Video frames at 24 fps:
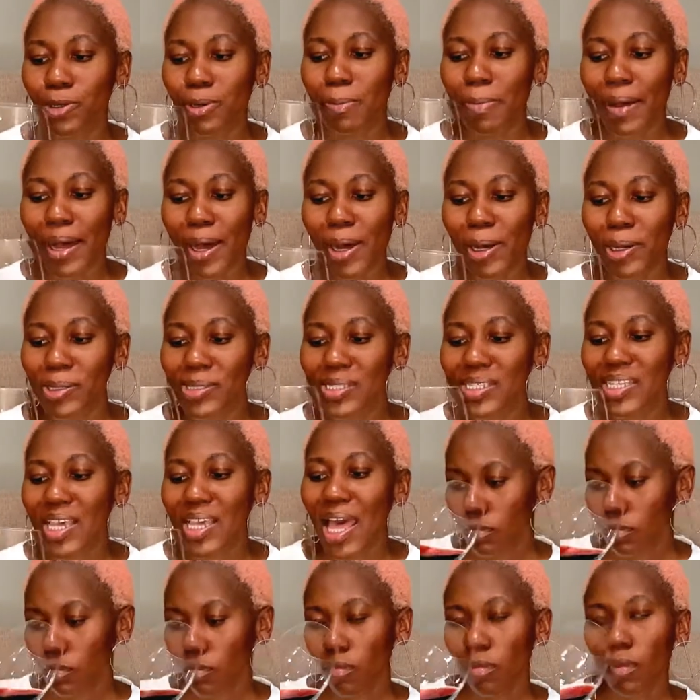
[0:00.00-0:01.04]
about.
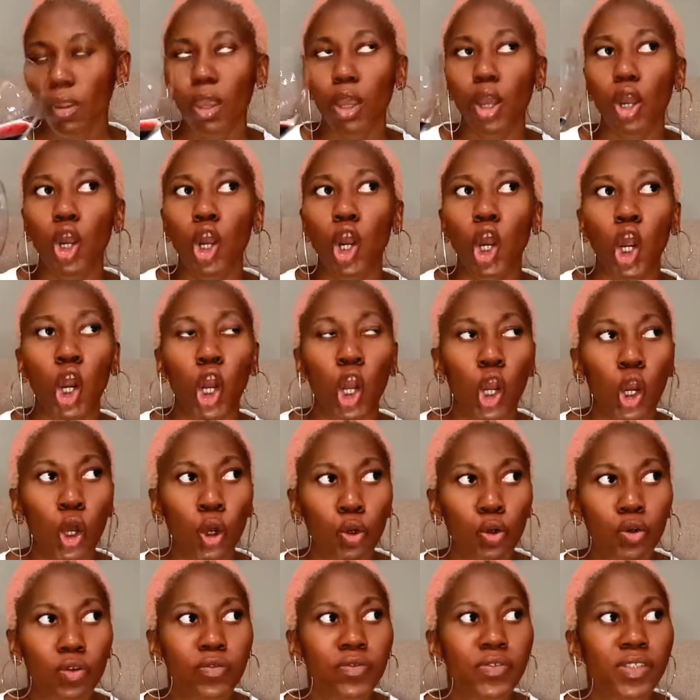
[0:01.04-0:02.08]

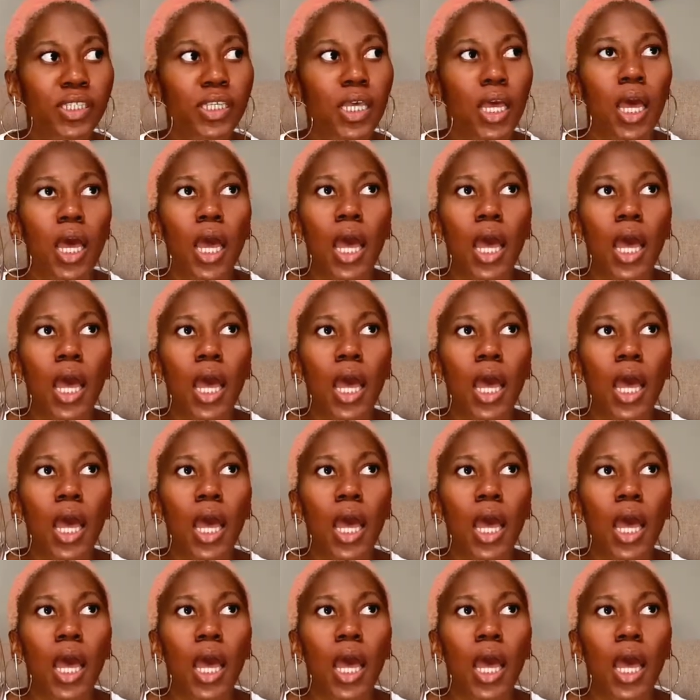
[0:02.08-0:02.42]
Cloves.